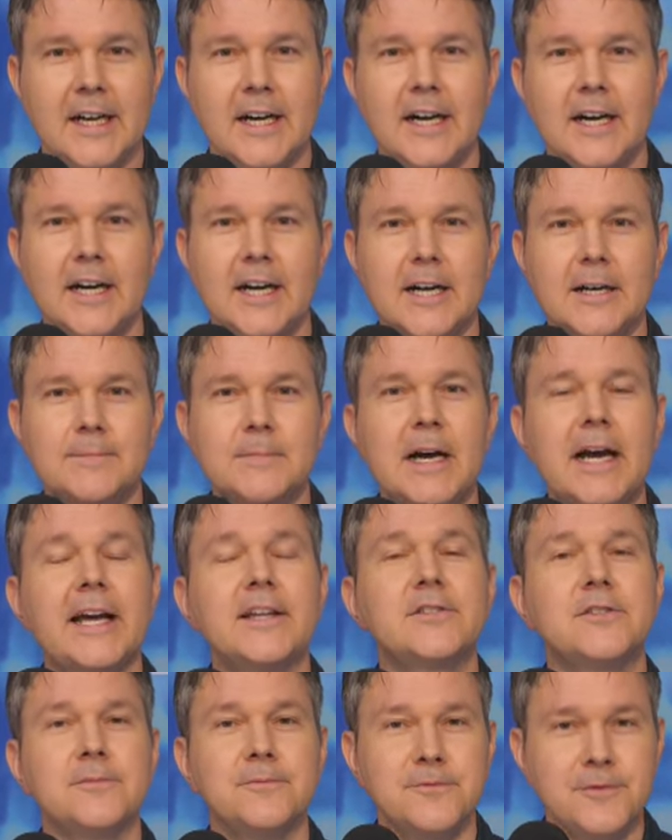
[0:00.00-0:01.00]
I
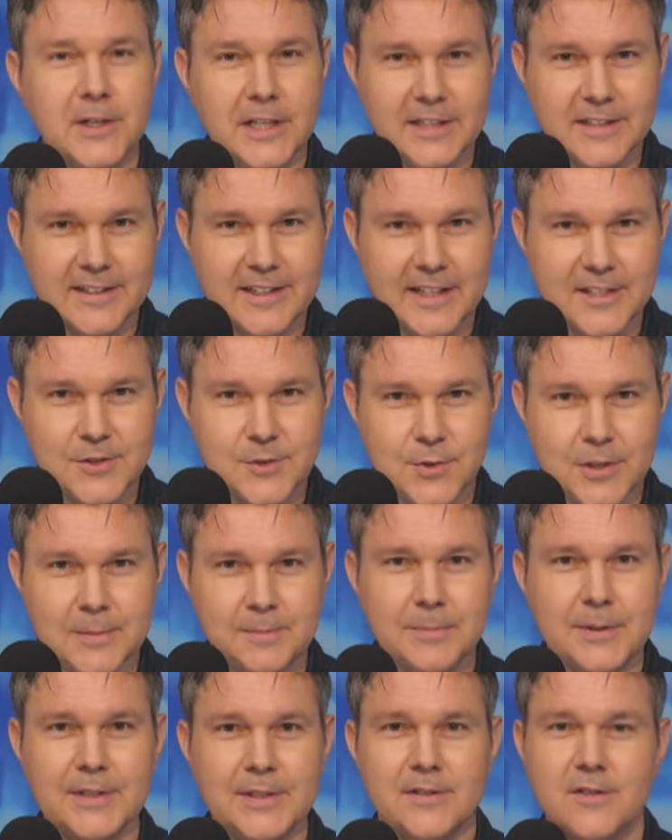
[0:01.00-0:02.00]
had some fun on that
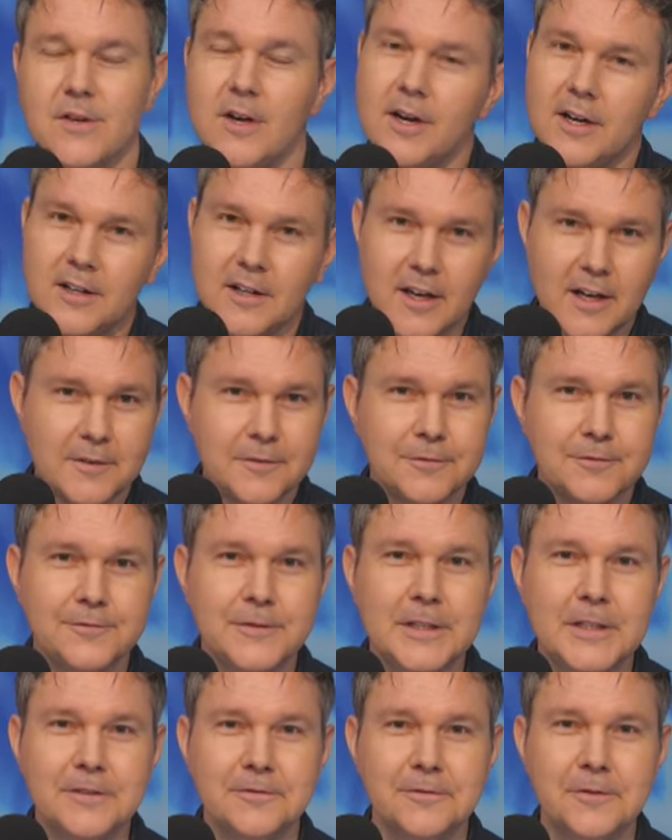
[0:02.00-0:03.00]
trip and saw a lot
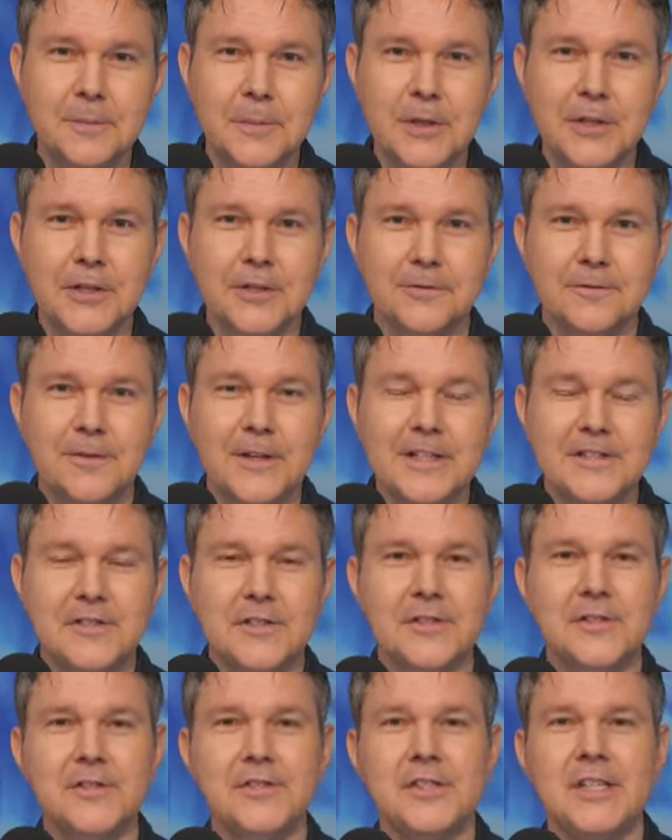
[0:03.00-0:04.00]
of familiar
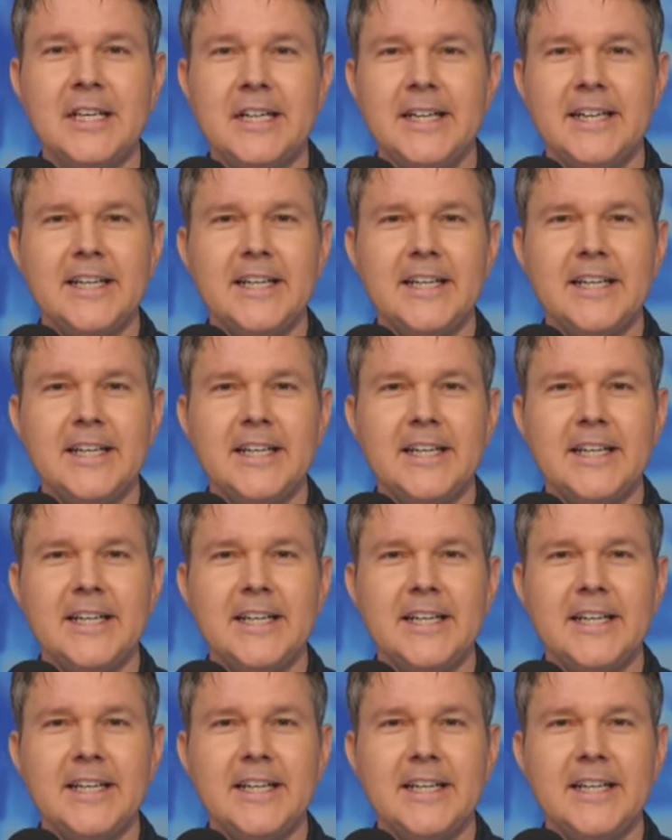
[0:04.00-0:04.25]
faces,